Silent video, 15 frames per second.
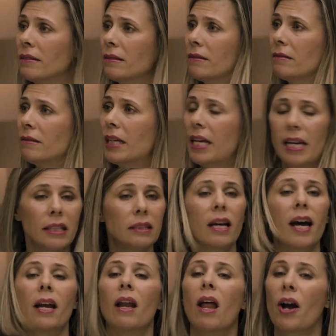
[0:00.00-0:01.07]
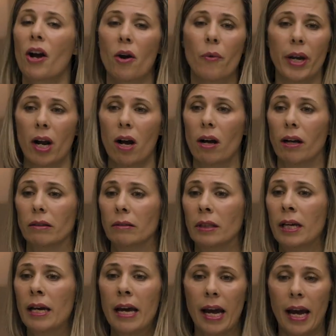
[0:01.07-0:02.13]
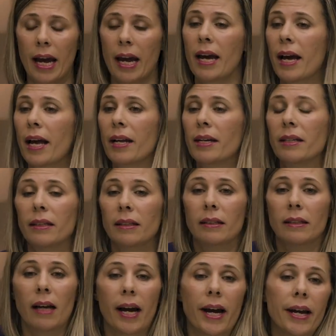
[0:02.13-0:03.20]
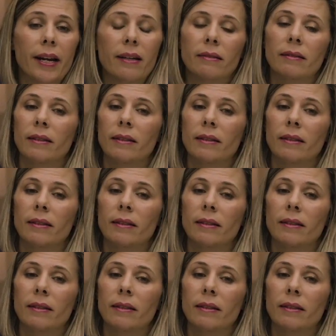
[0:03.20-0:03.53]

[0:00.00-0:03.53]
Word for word: Okay. He's got a lot going on. And I